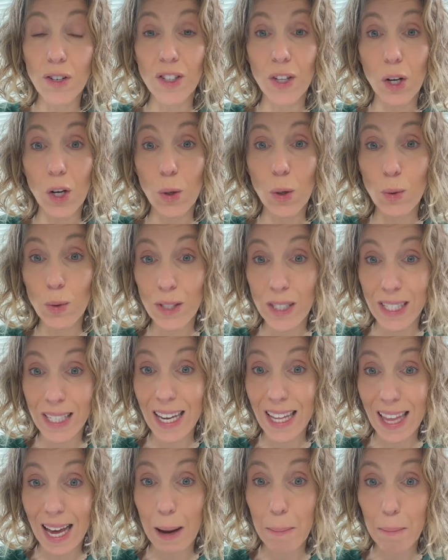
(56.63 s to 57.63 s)
So you'll
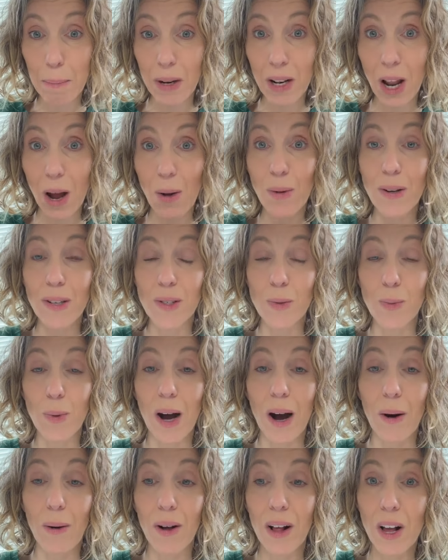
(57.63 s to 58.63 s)
see that below as
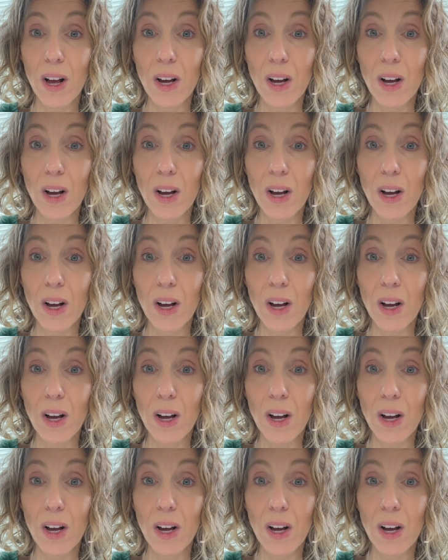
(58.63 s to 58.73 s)
well.